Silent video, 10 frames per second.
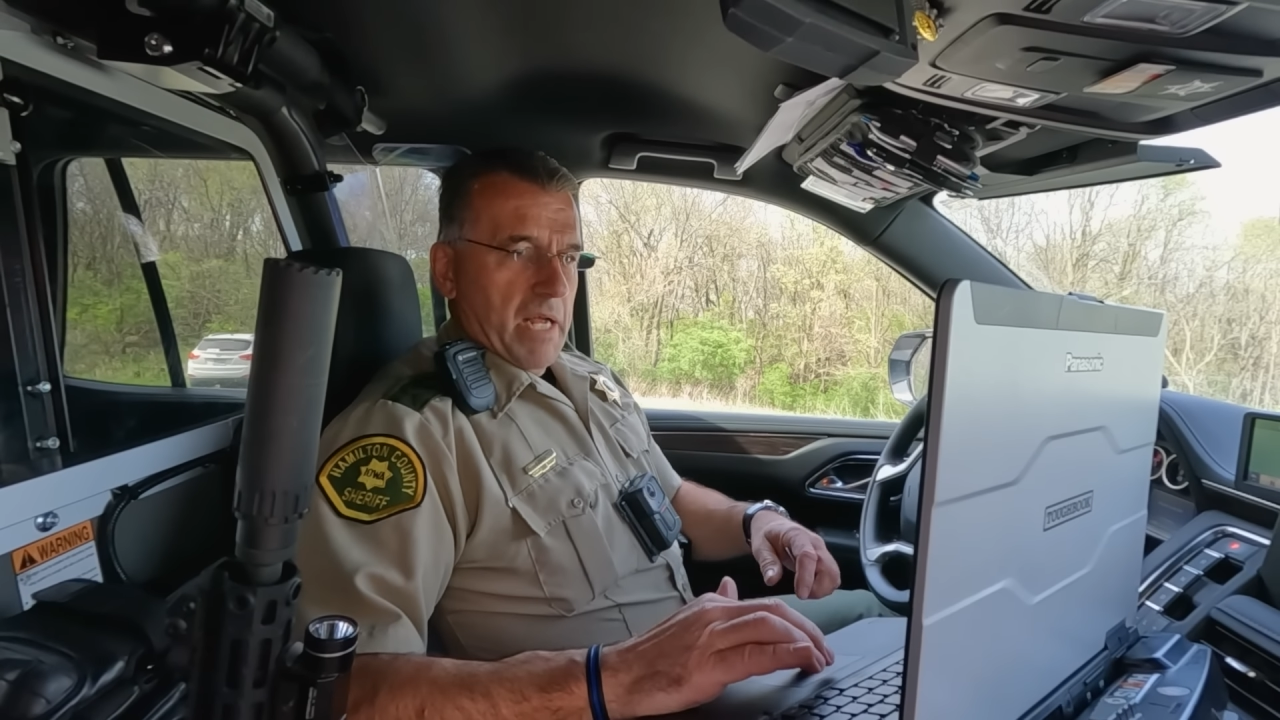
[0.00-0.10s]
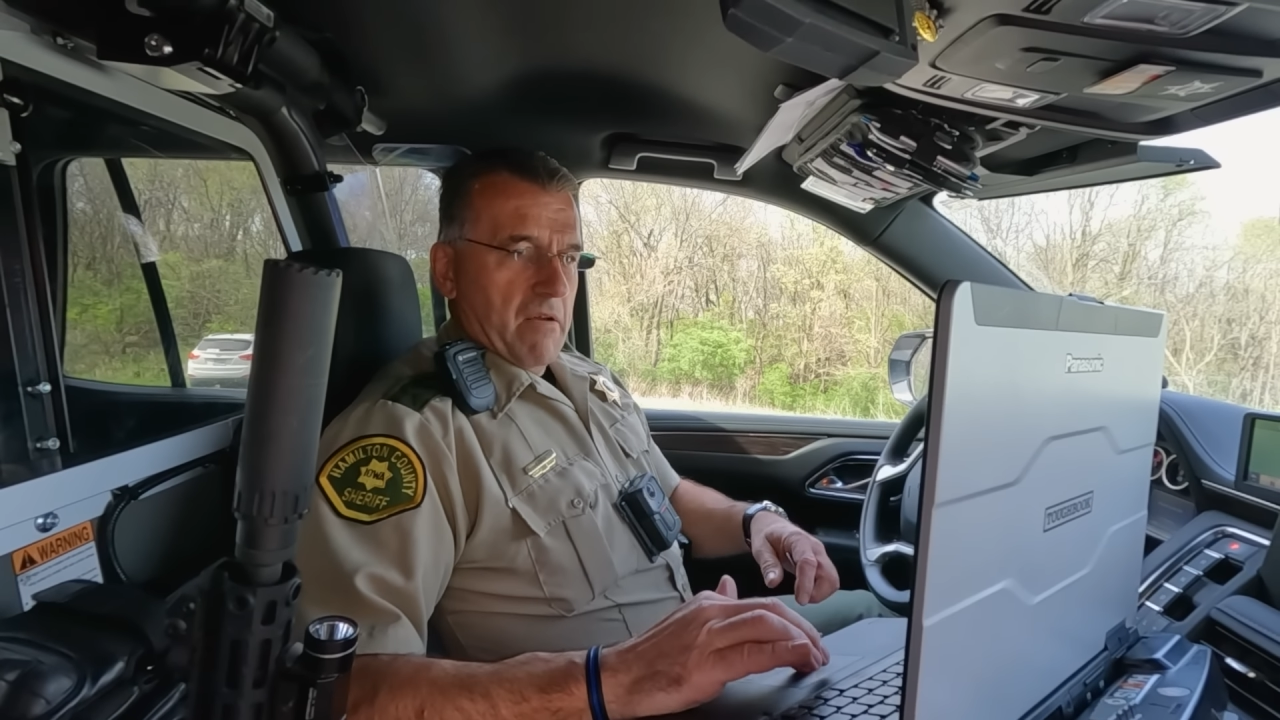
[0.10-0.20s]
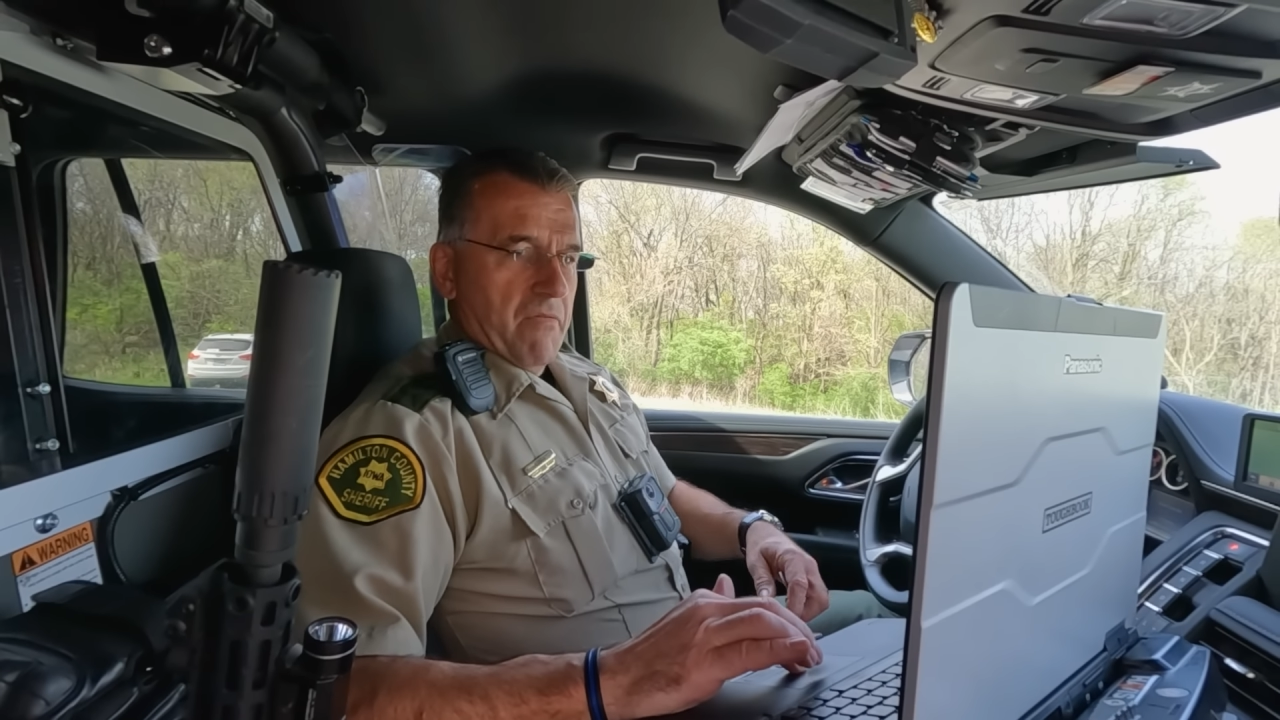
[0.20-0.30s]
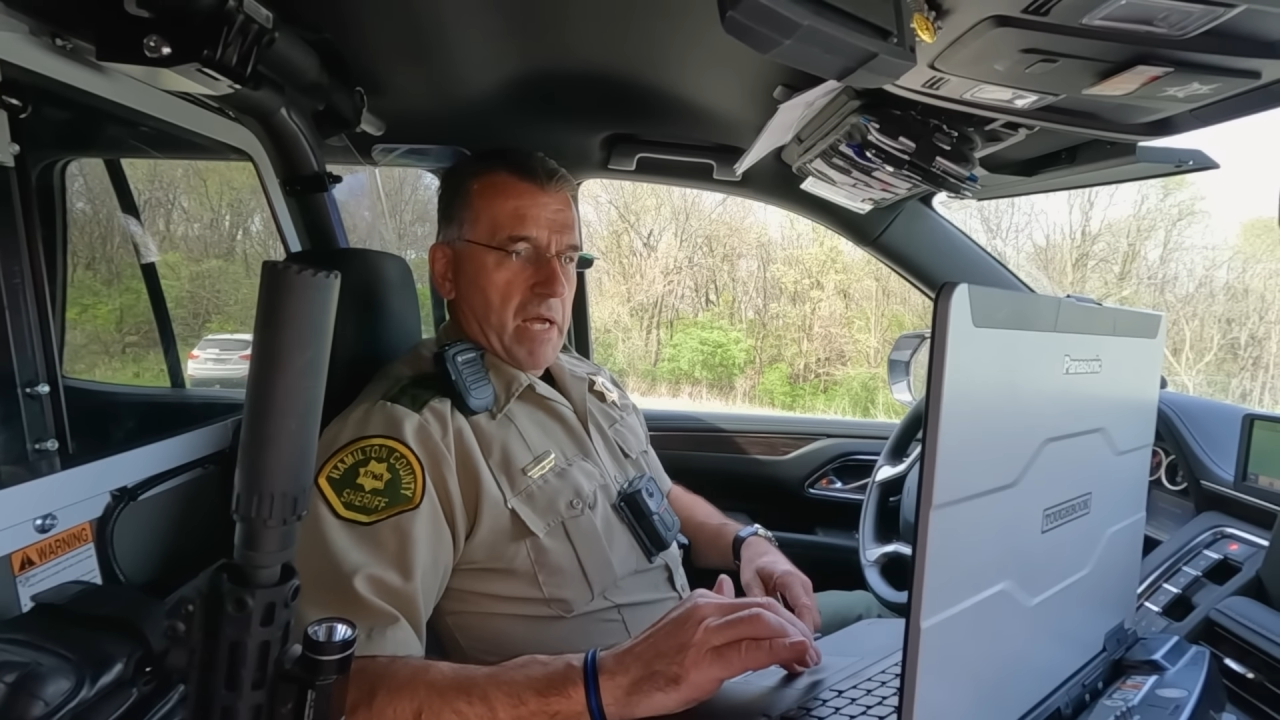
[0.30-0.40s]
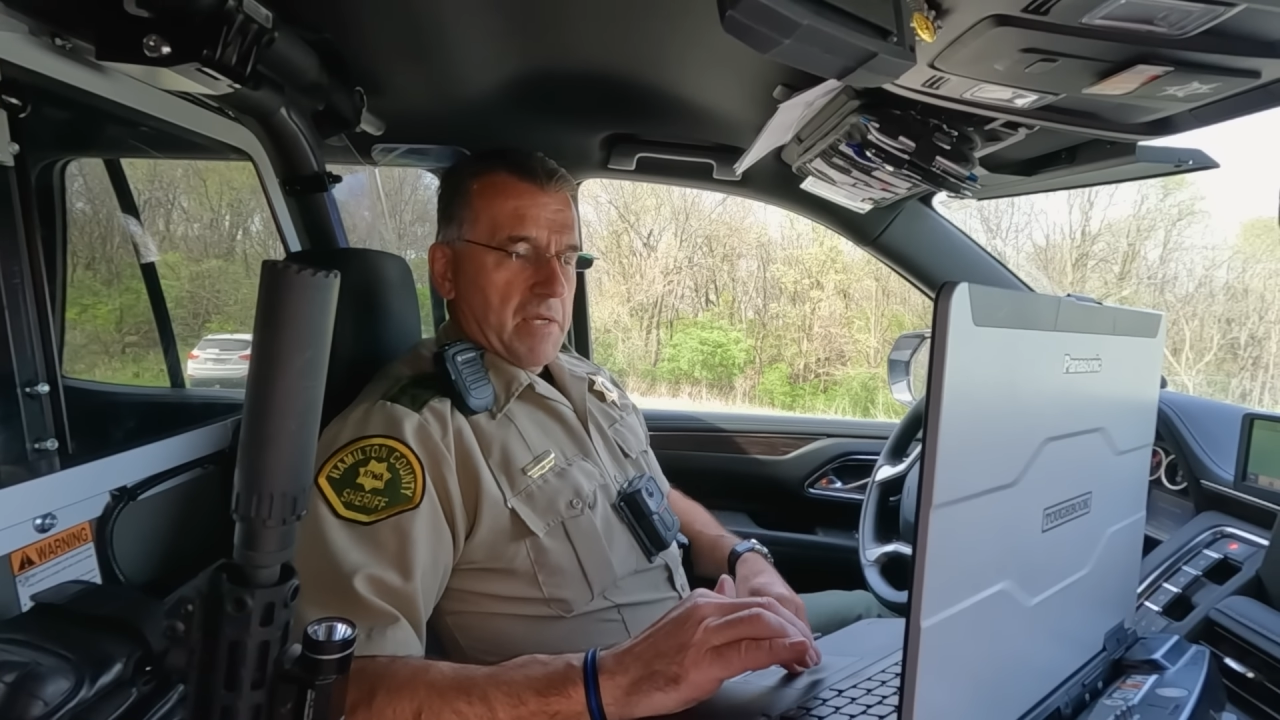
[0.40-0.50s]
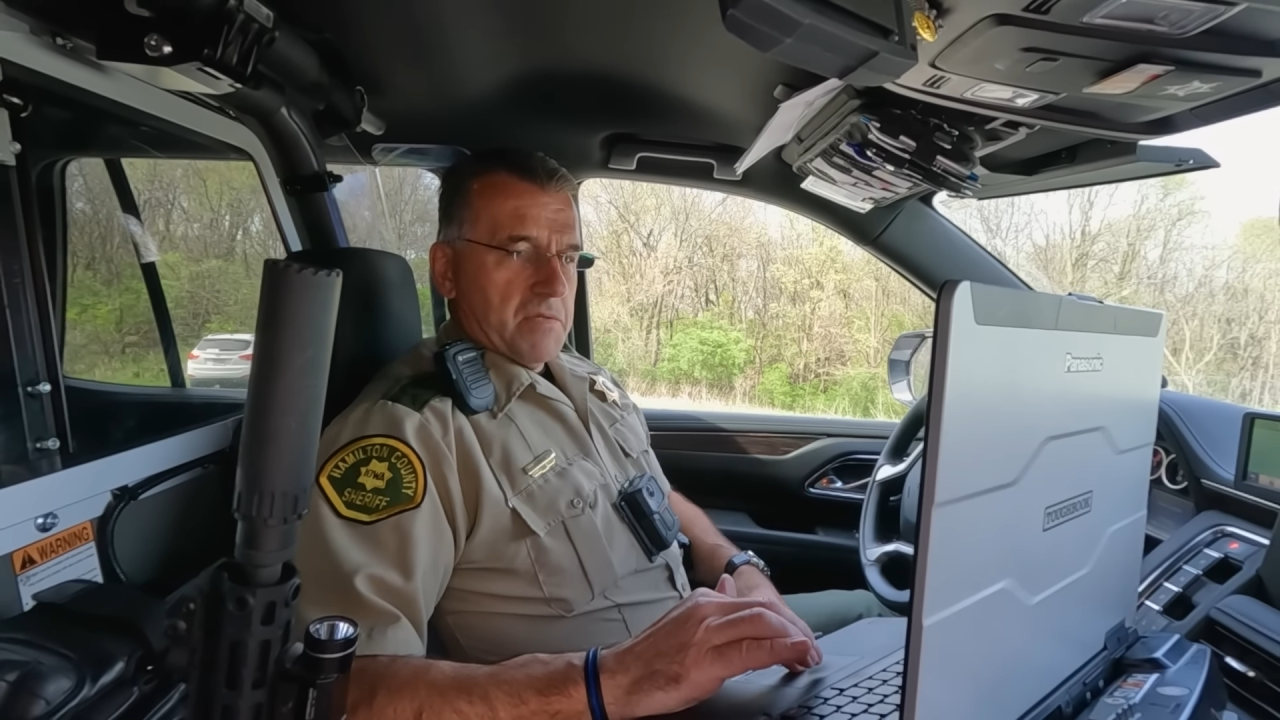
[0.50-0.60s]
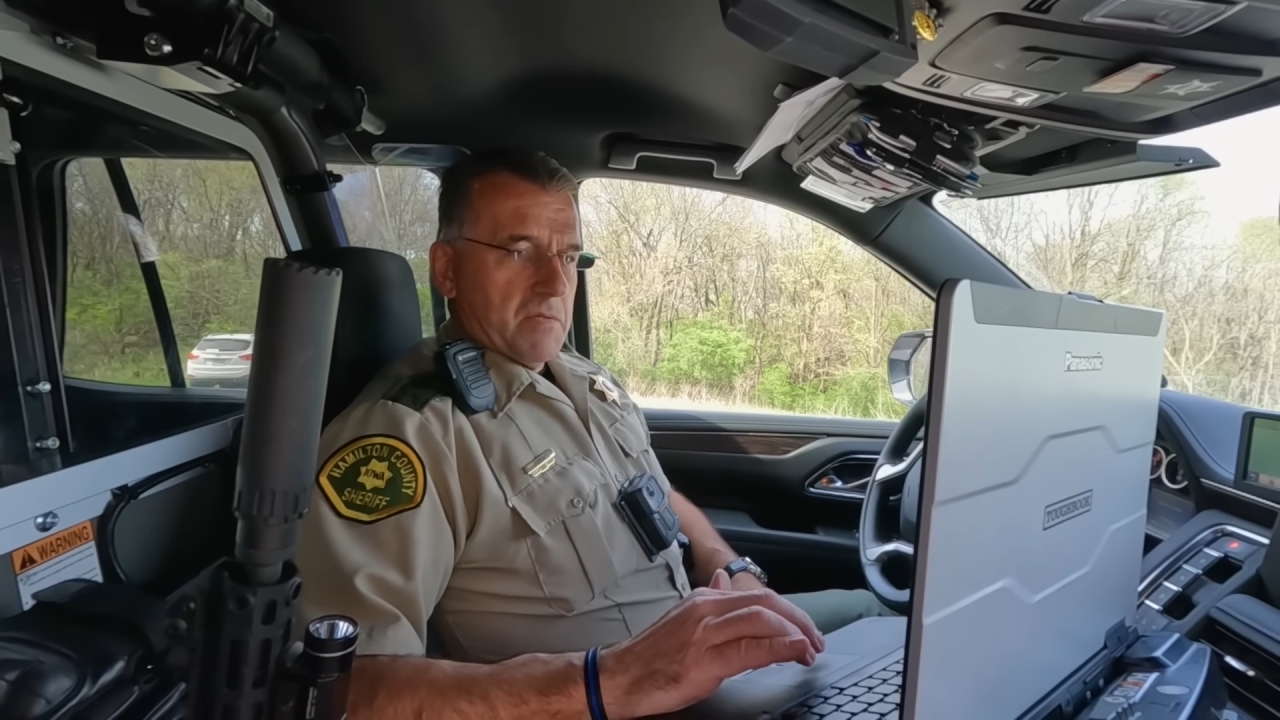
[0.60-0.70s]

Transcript: that fast.